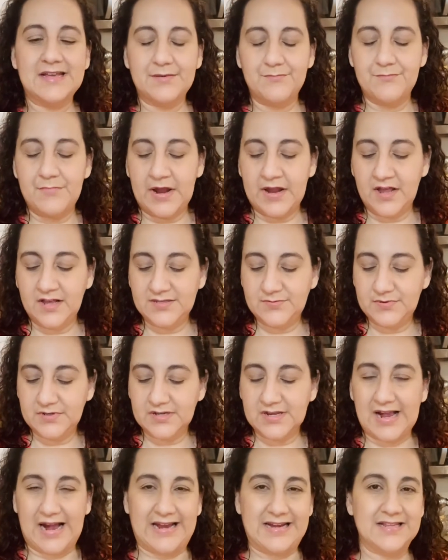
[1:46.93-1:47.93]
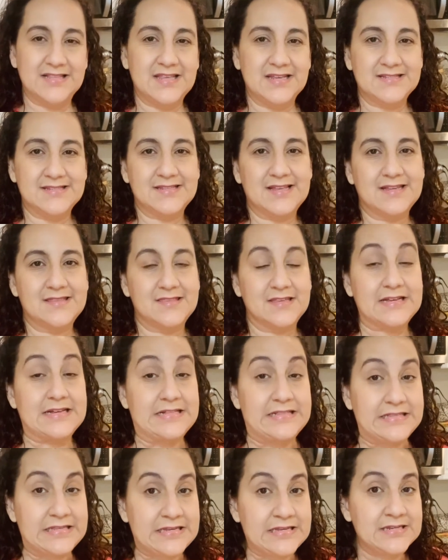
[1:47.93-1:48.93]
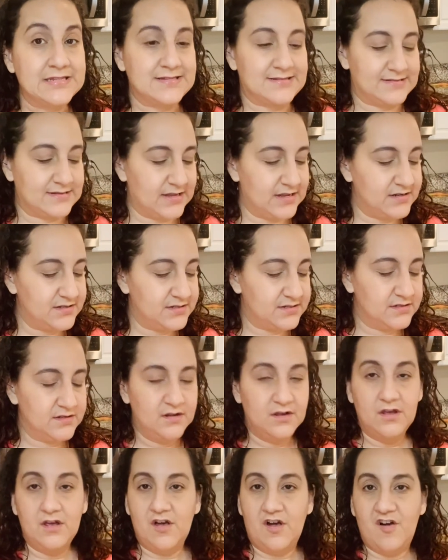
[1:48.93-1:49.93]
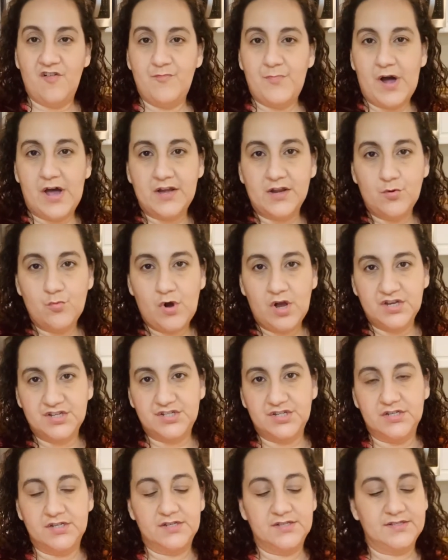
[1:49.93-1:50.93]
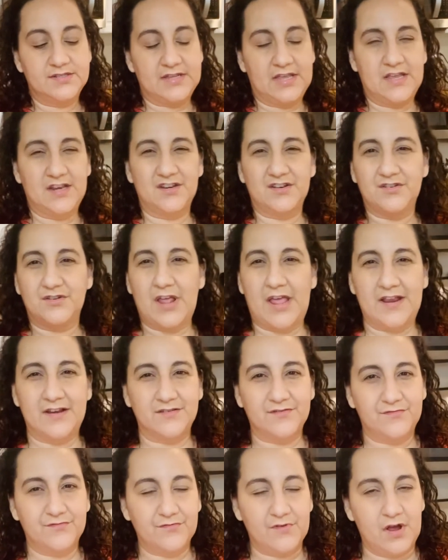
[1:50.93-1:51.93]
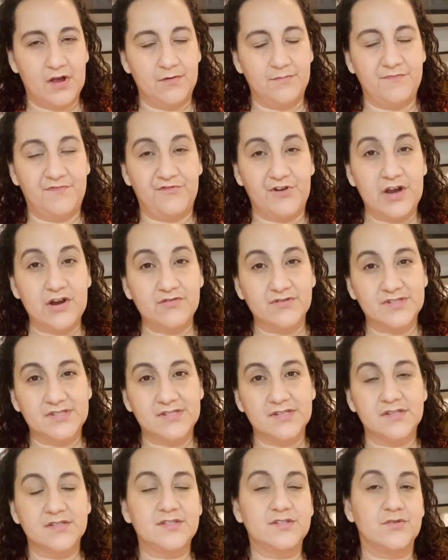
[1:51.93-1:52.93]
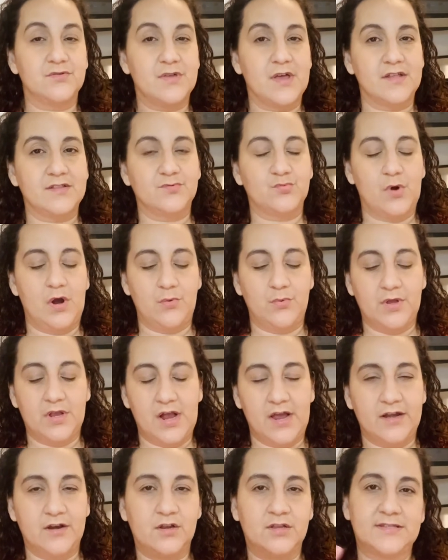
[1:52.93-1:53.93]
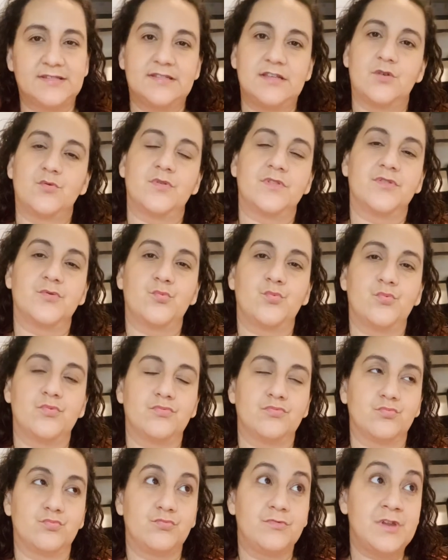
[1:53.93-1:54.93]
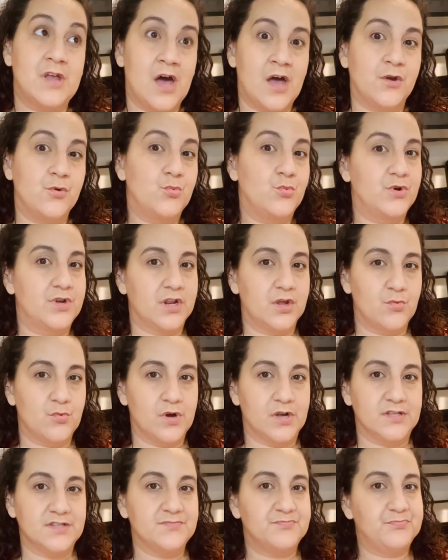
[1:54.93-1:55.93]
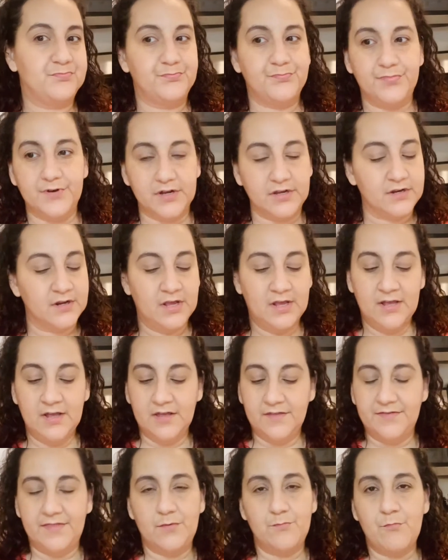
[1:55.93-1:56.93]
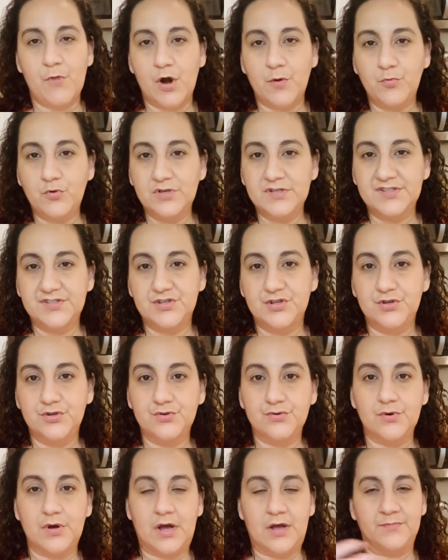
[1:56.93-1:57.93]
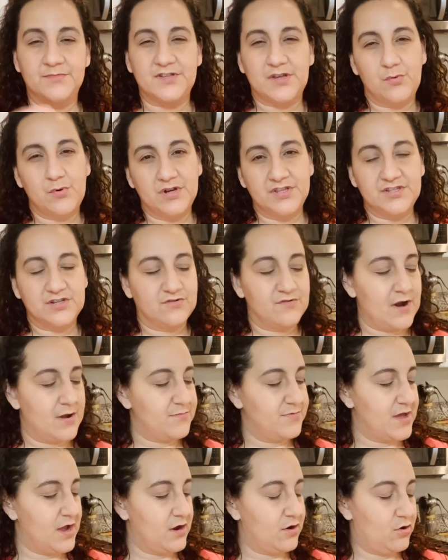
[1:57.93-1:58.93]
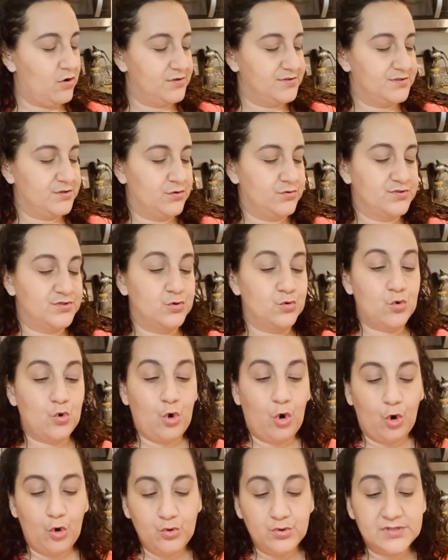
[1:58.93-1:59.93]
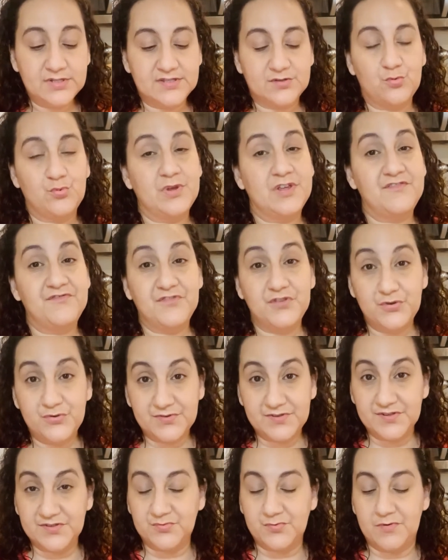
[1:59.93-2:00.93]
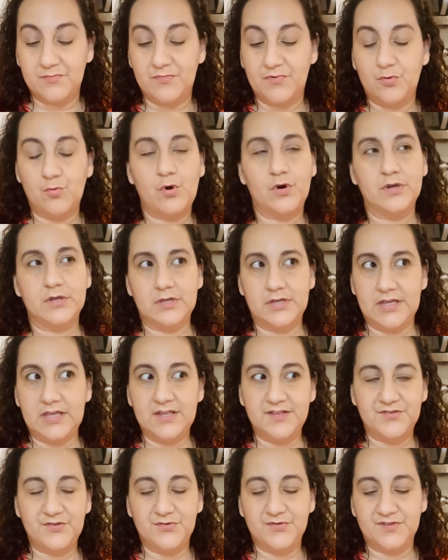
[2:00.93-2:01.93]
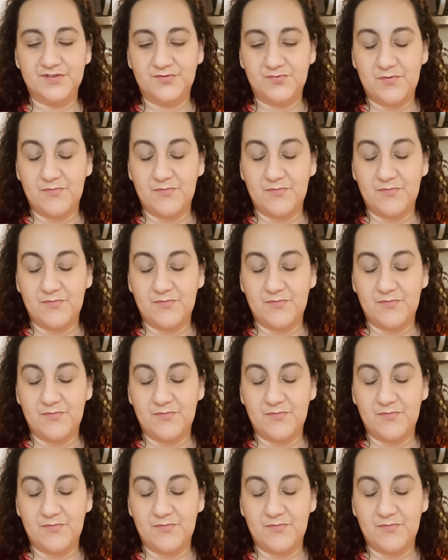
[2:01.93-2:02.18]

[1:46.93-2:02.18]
my husband kind of likes like the clean scent of body washes and, and um, fragrances. So that's why we kind of stick with the non-woody ones. But the Marble is new, um, so I wanted to grab that also. So Coast, we've used this one, well, he's used this one